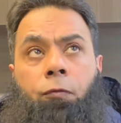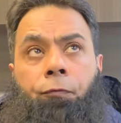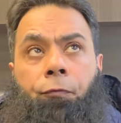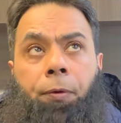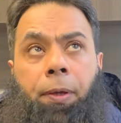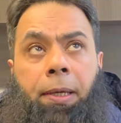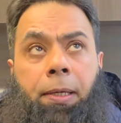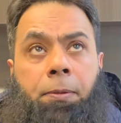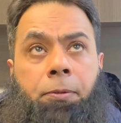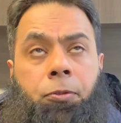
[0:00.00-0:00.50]

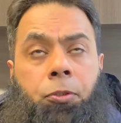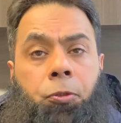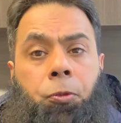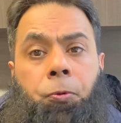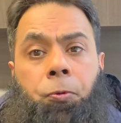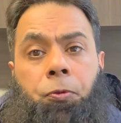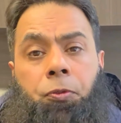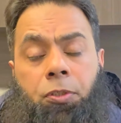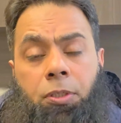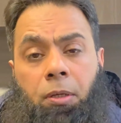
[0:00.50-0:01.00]
fail
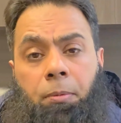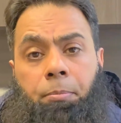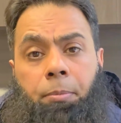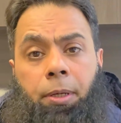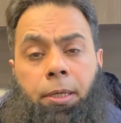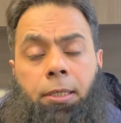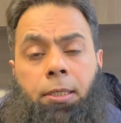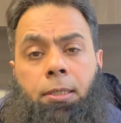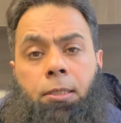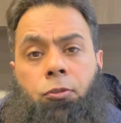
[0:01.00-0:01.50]
to
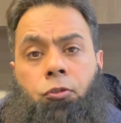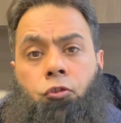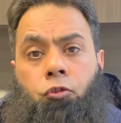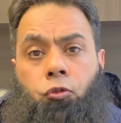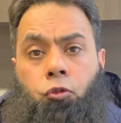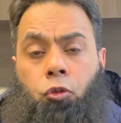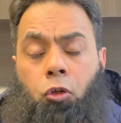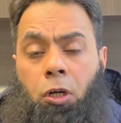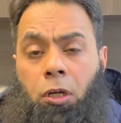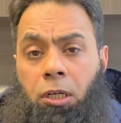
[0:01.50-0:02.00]
submit
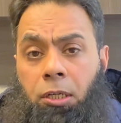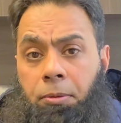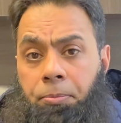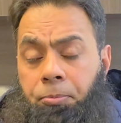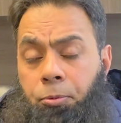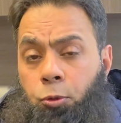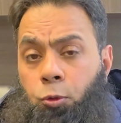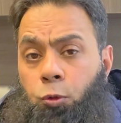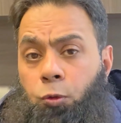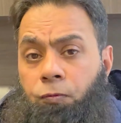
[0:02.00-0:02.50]
strong
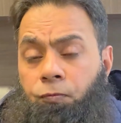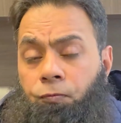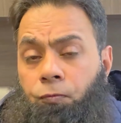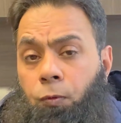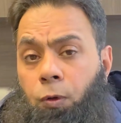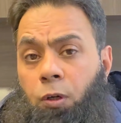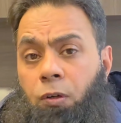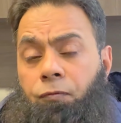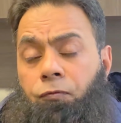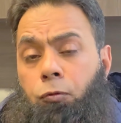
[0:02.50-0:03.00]

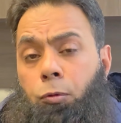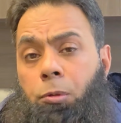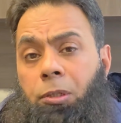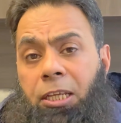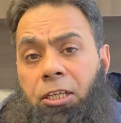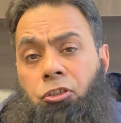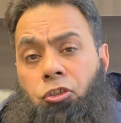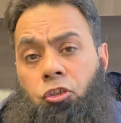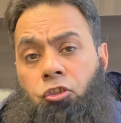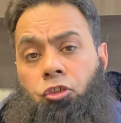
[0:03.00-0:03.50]
proof of
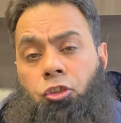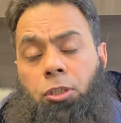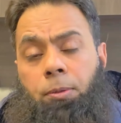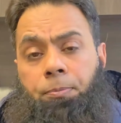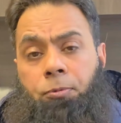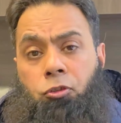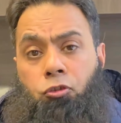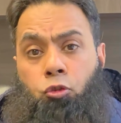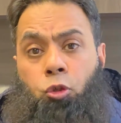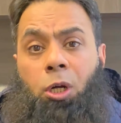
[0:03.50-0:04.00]

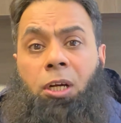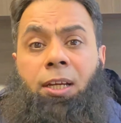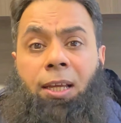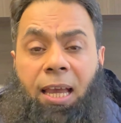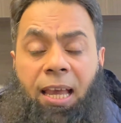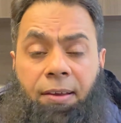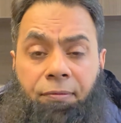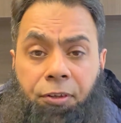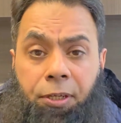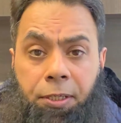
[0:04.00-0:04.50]
relationship, strong
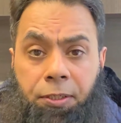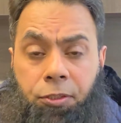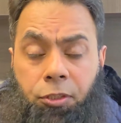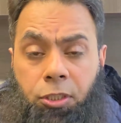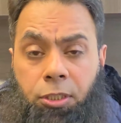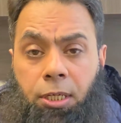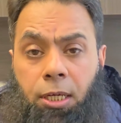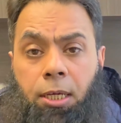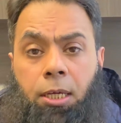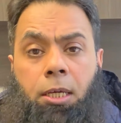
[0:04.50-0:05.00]

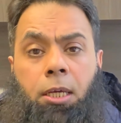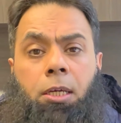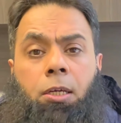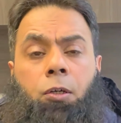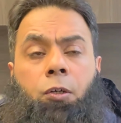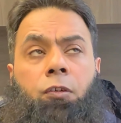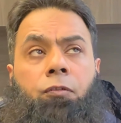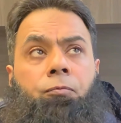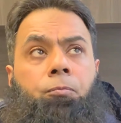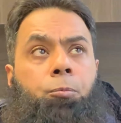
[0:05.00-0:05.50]
evidence
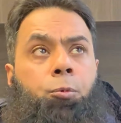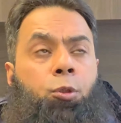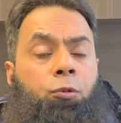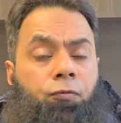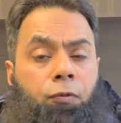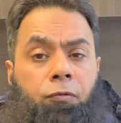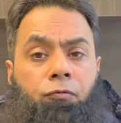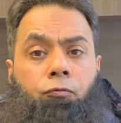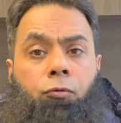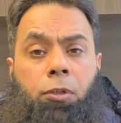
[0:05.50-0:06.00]
of
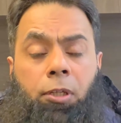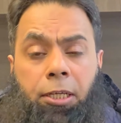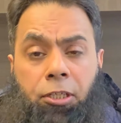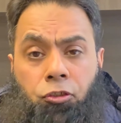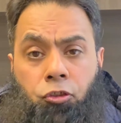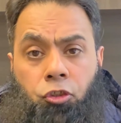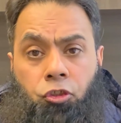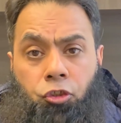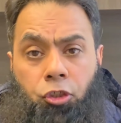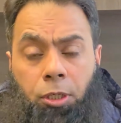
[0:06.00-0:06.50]
proof of
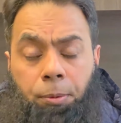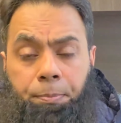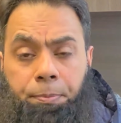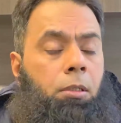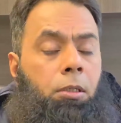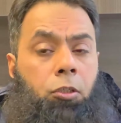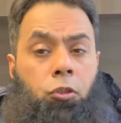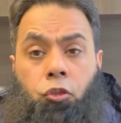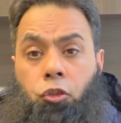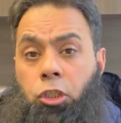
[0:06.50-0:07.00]
relationship,
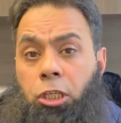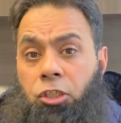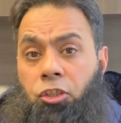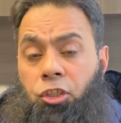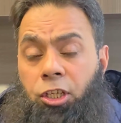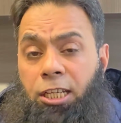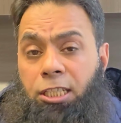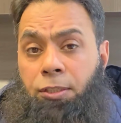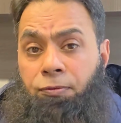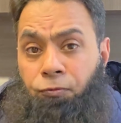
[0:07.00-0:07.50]

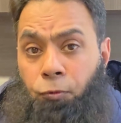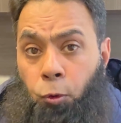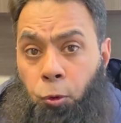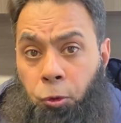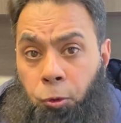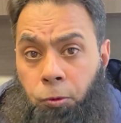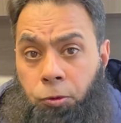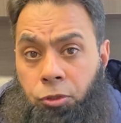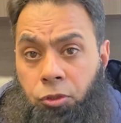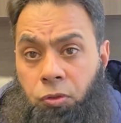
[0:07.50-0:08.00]
such as
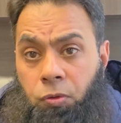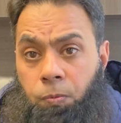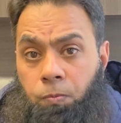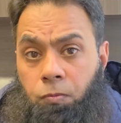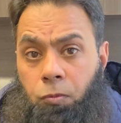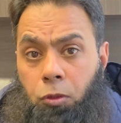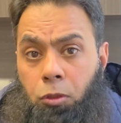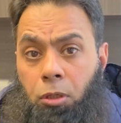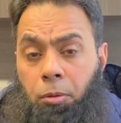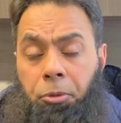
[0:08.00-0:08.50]
photos,
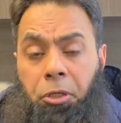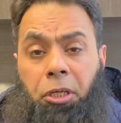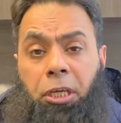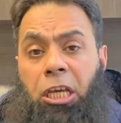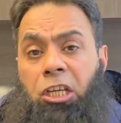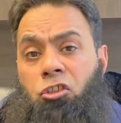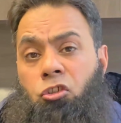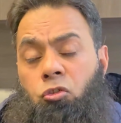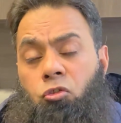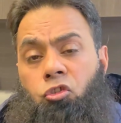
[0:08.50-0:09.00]

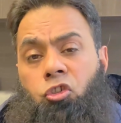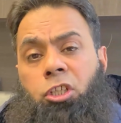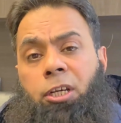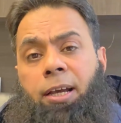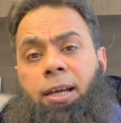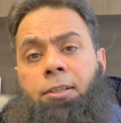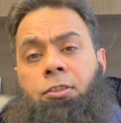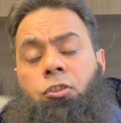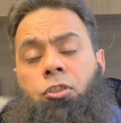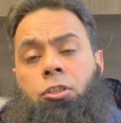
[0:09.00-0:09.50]
communication
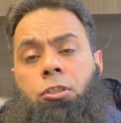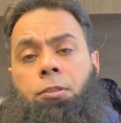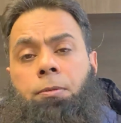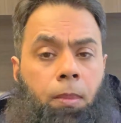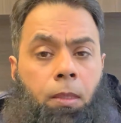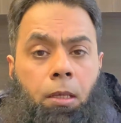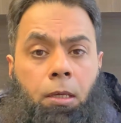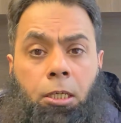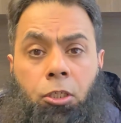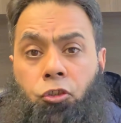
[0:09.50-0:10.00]
chats,
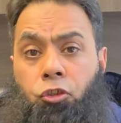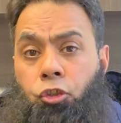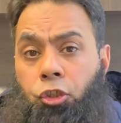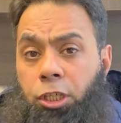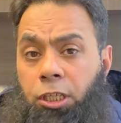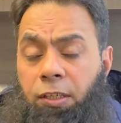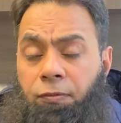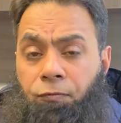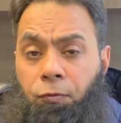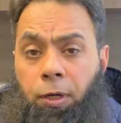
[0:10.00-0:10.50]

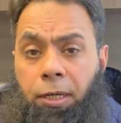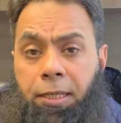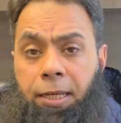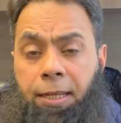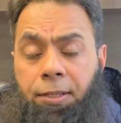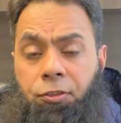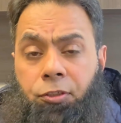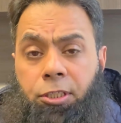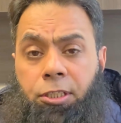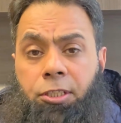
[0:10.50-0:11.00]
shared
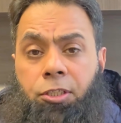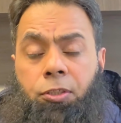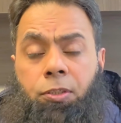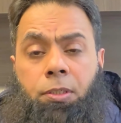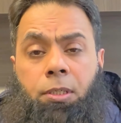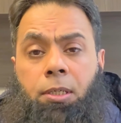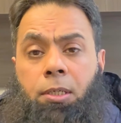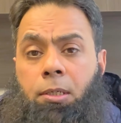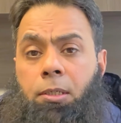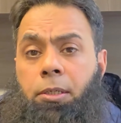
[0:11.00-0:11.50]

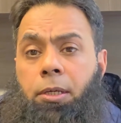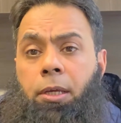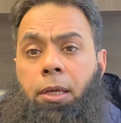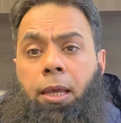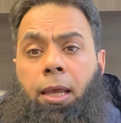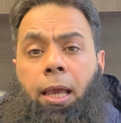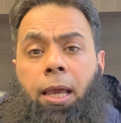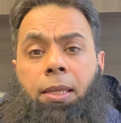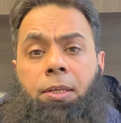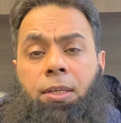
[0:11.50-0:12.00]
finances,
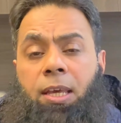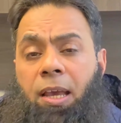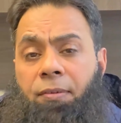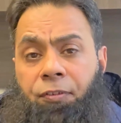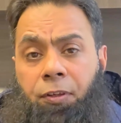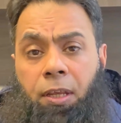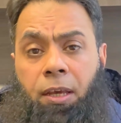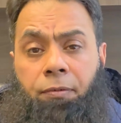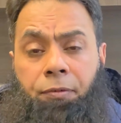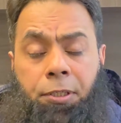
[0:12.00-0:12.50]
and
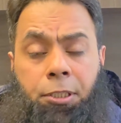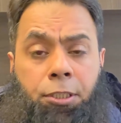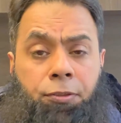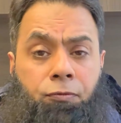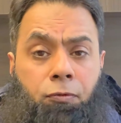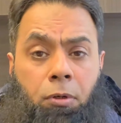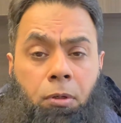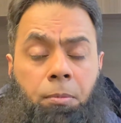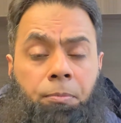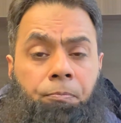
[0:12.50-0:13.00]
affidavits
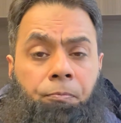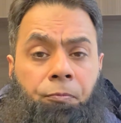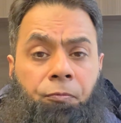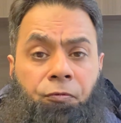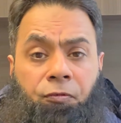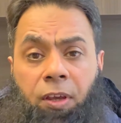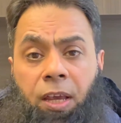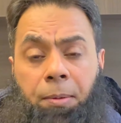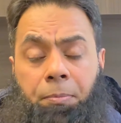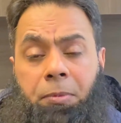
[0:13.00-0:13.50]
from
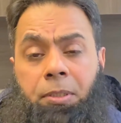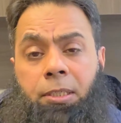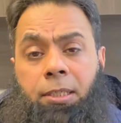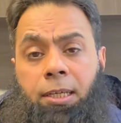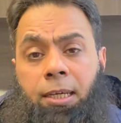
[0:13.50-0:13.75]
family